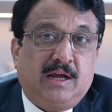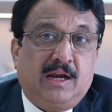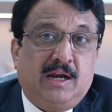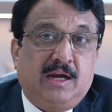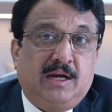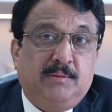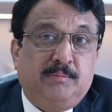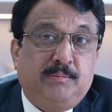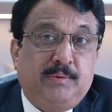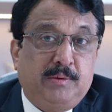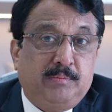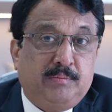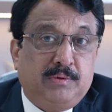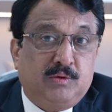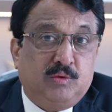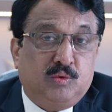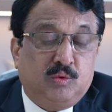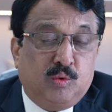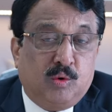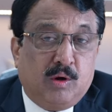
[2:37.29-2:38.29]
and
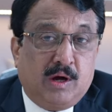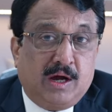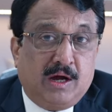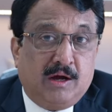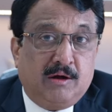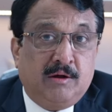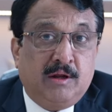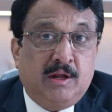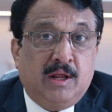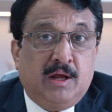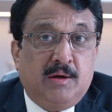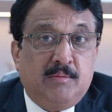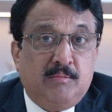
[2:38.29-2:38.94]
people who have